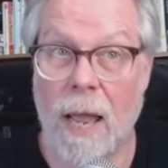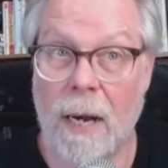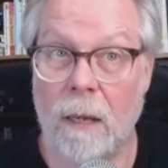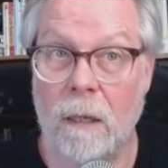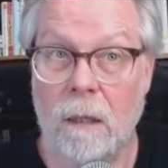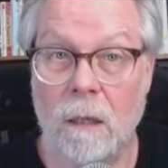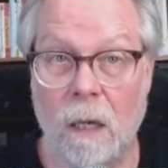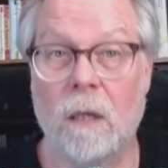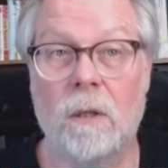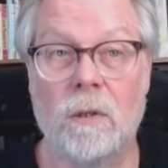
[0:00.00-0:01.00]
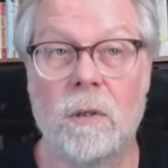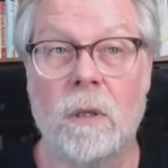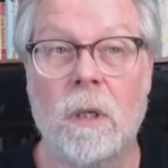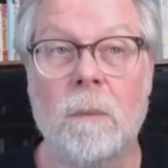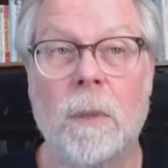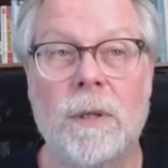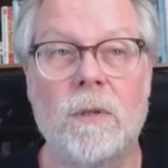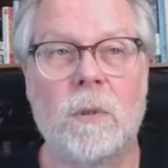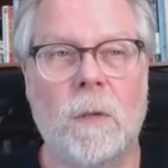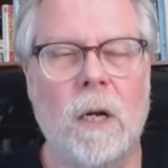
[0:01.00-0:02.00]
of colors, but
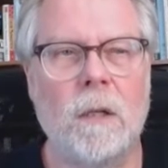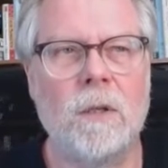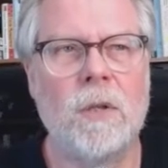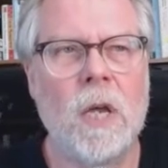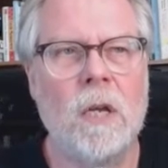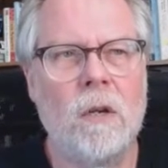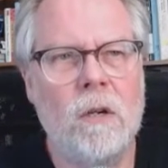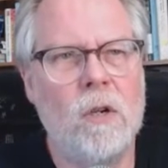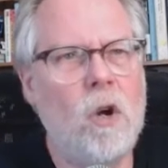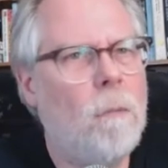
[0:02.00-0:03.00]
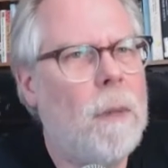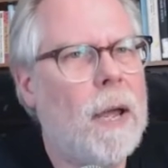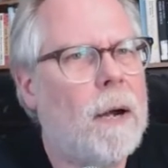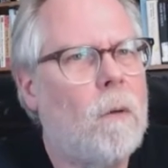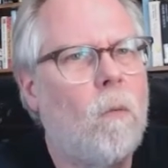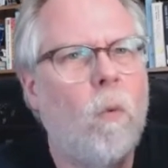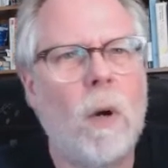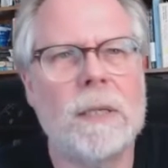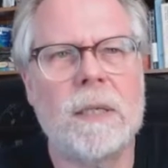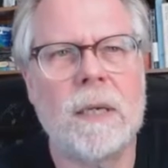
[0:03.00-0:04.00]
there's colors, no matter
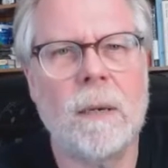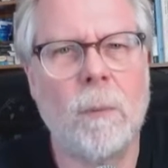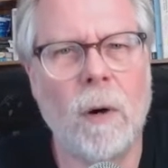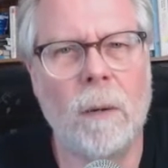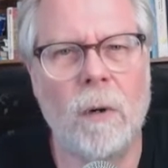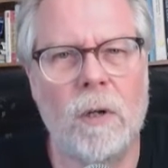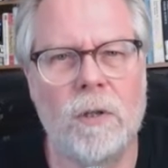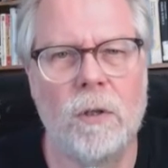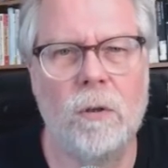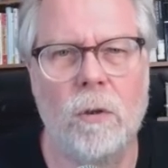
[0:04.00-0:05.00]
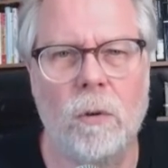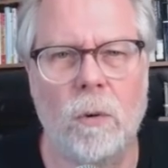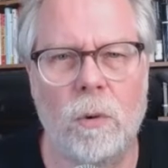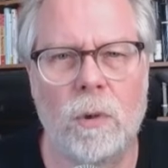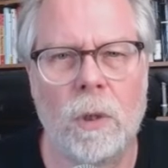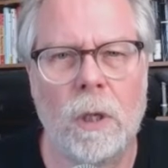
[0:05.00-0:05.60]
what set of primaries you use,